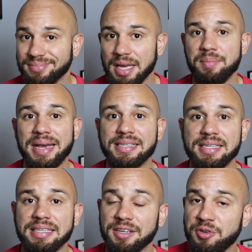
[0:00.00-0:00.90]
It makes
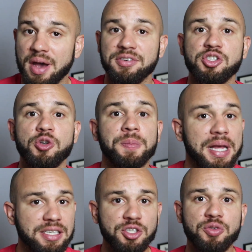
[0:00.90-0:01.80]
sense. If you have a
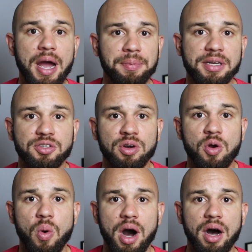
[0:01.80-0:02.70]
duplex, a triplex, or a
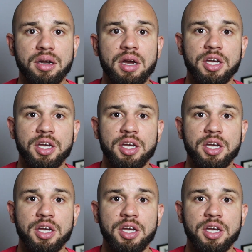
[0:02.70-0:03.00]
quad,